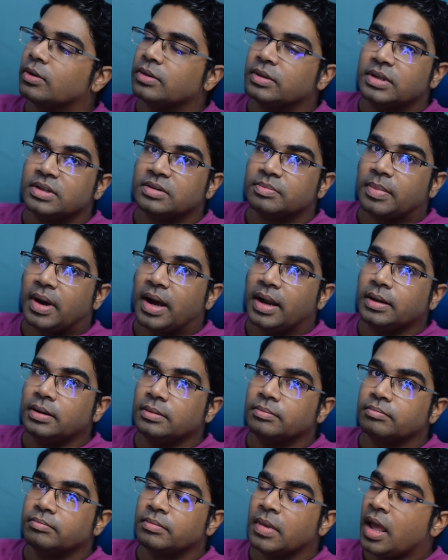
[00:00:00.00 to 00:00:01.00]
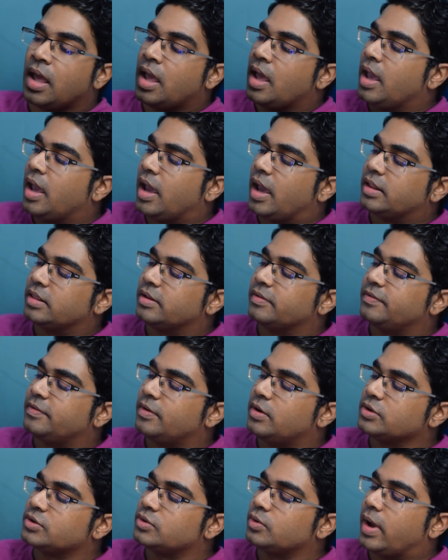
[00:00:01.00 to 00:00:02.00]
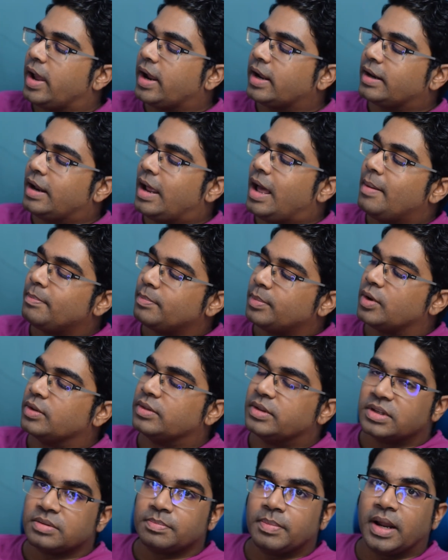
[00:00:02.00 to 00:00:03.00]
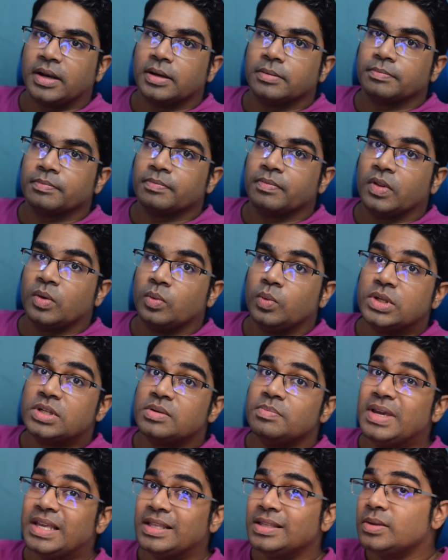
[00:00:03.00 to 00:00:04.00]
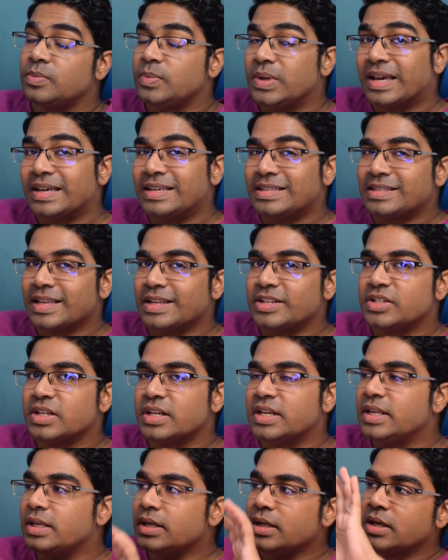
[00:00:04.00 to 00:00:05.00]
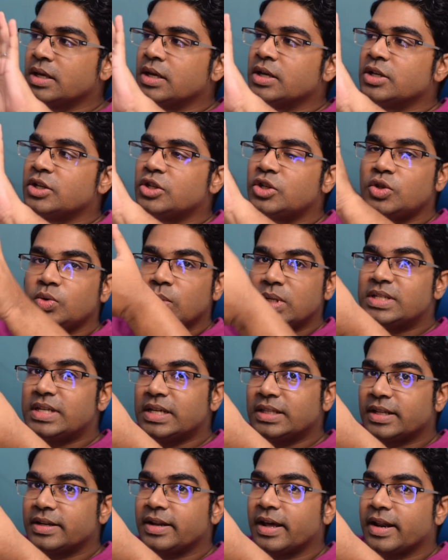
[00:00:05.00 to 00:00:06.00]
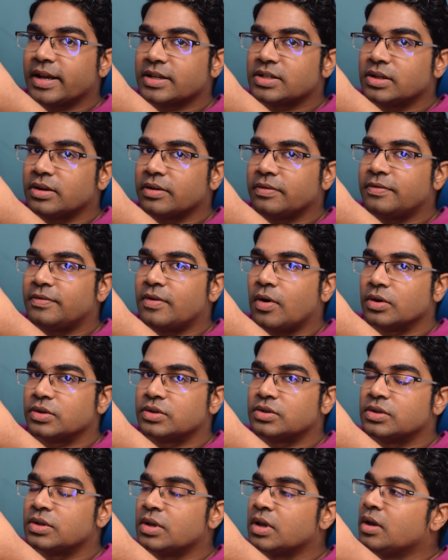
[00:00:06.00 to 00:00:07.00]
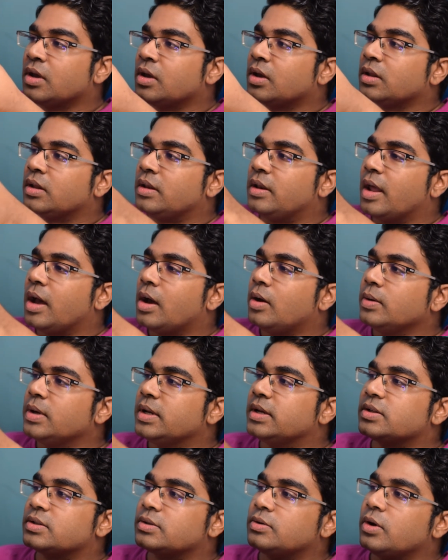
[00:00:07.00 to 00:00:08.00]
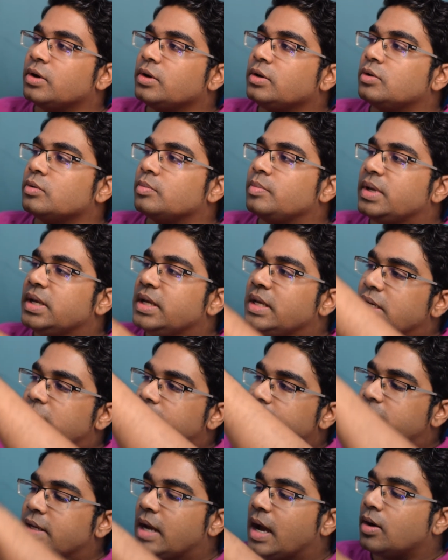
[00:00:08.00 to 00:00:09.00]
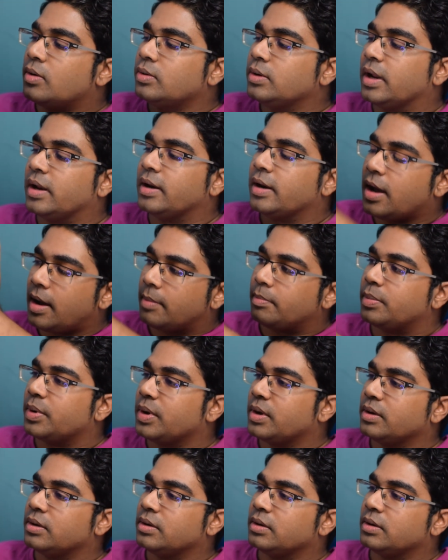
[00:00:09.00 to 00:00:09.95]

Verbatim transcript: on this part and the force to act up on this part, which means we are essentially switching the direction of force. Now it is going to be down and up,